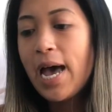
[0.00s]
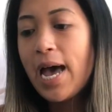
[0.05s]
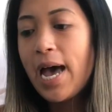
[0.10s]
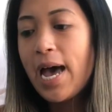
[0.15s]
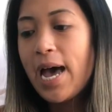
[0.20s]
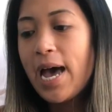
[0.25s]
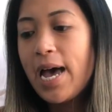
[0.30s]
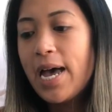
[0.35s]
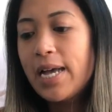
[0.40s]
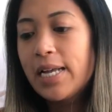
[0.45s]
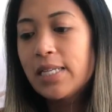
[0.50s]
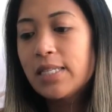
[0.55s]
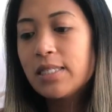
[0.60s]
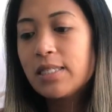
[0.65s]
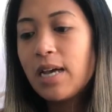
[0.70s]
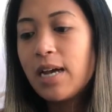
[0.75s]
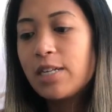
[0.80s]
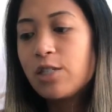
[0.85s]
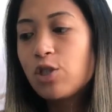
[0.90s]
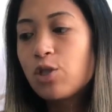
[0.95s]
and
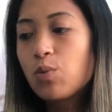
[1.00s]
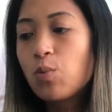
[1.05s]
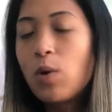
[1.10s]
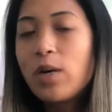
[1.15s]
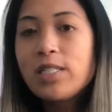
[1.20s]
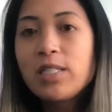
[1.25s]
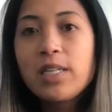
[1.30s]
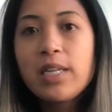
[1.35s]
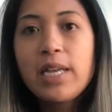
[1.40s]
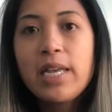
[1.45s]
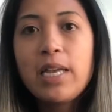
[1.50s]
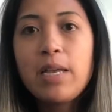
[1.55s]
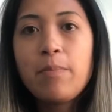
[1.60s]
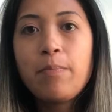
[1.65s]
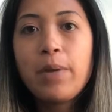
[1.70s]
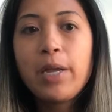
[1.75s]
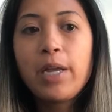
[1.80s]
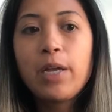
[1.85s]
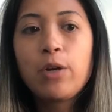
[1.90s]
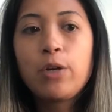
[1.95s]
I just wasn't
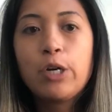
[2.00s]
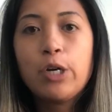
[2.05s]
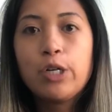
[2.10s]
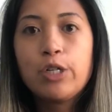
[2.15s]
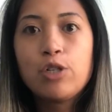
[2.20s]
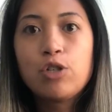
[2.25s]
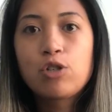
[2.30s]
keeping good